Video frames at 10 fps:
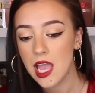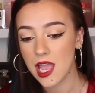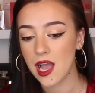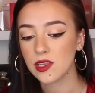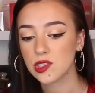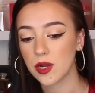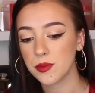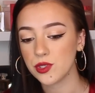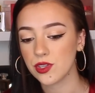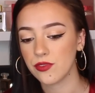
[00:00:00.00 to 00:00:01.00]
It has
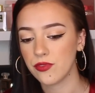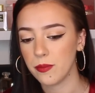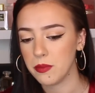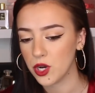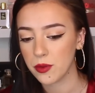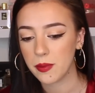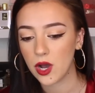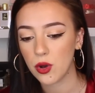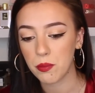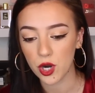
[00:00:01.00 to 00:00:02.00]
top notes of
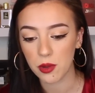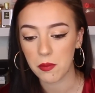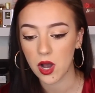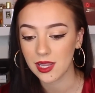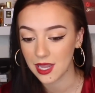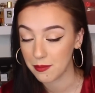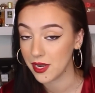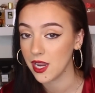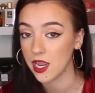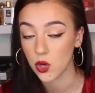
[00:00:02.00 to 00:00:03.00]
Mirabelle, bergamot,
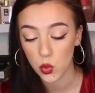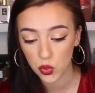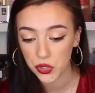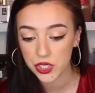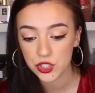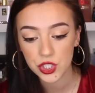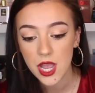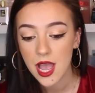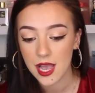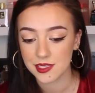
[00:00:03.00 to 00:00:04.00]
lemon, and orange.
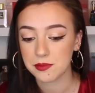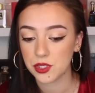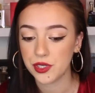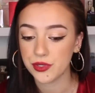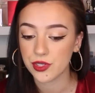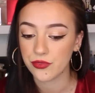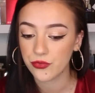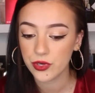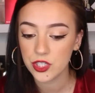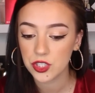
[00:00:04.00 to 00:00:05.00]
Has middle notes of
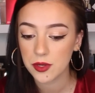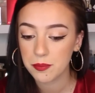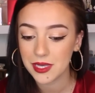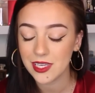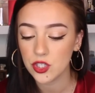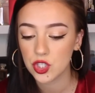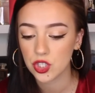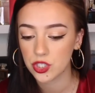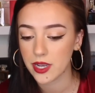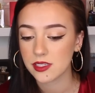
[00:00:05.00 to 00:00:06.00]
freesia, peach,
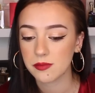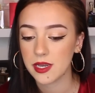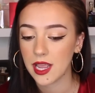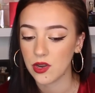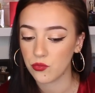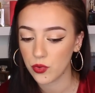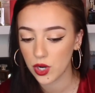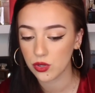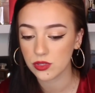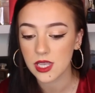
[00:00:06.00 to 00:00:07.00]
jasmine, and
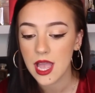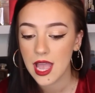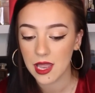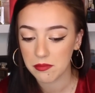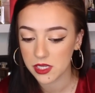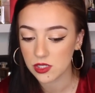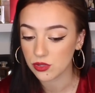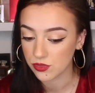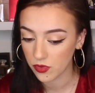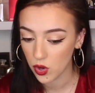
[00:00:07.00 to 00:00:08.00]
rose. And base
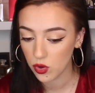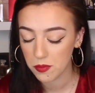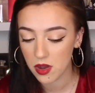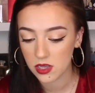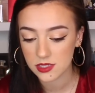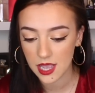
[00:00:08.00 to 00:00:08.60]
notes of oak moss,